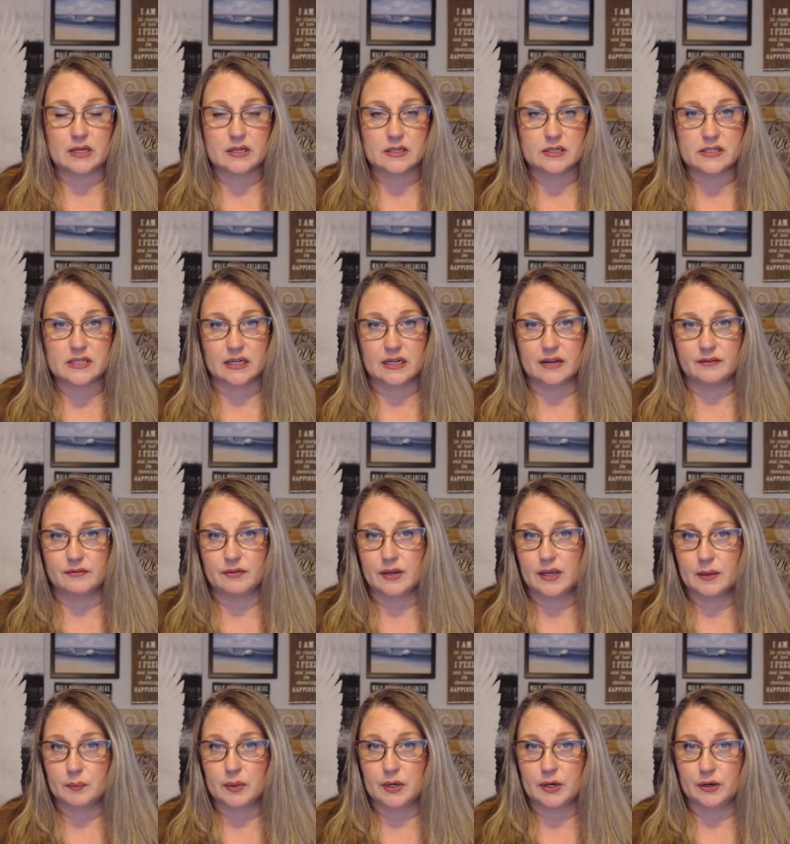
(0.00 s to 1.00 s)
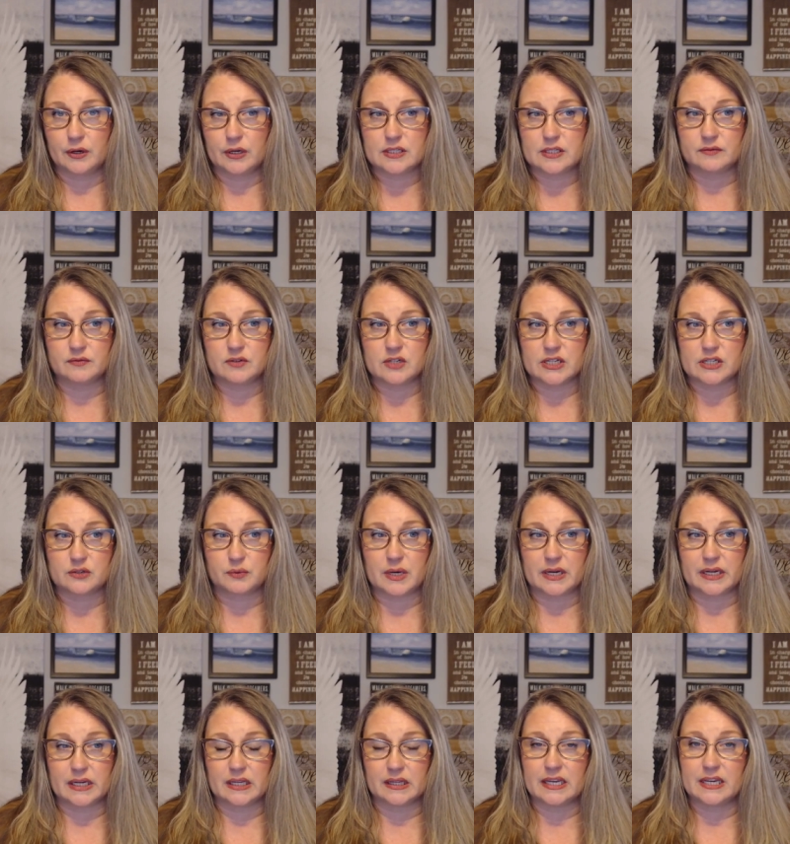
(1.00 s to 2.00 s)
significant periods of
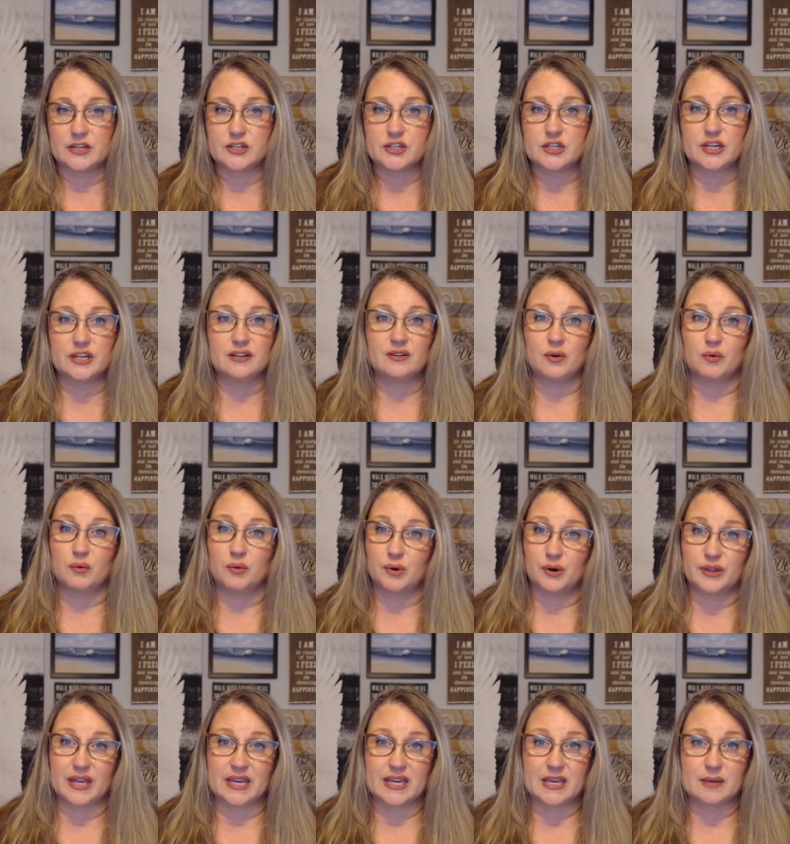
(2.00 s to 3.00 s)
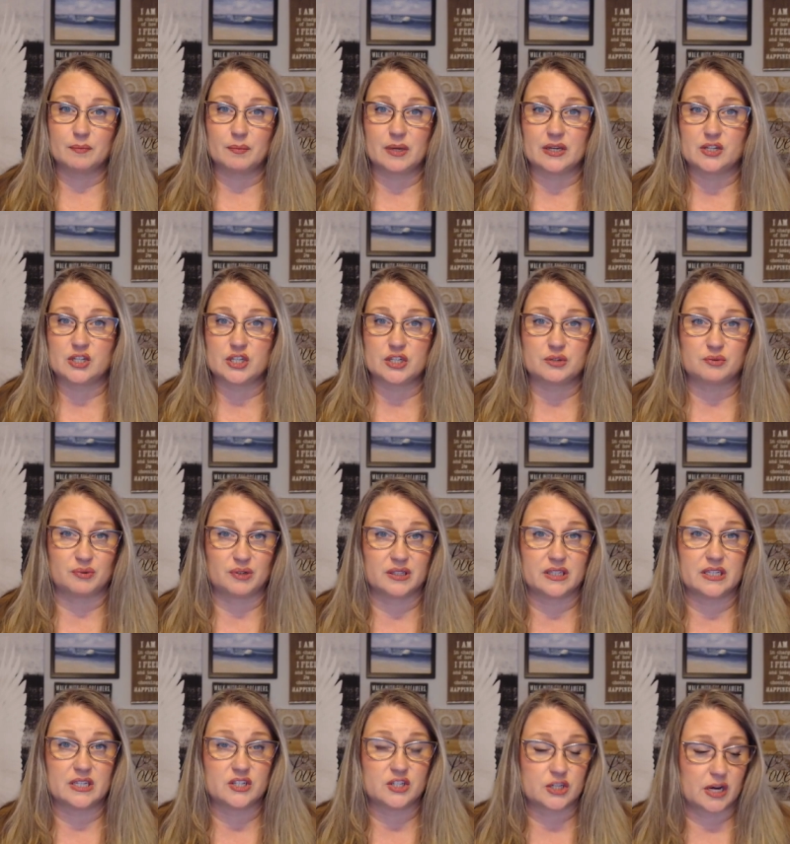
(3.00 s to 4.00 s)
dysregulation, or they can be just
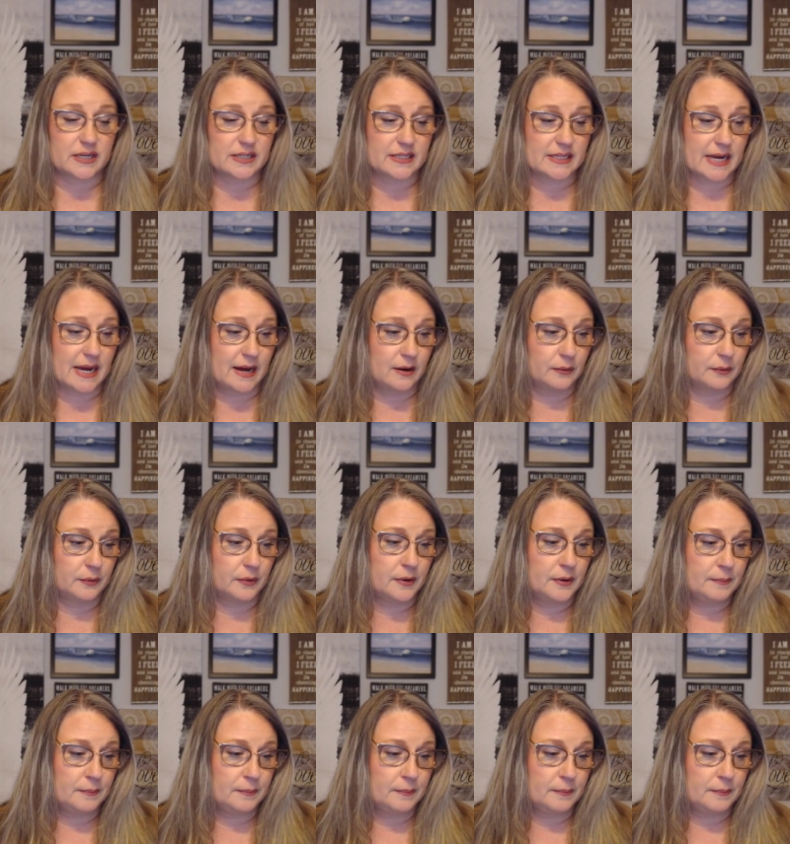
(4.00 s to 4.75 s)
really shut down.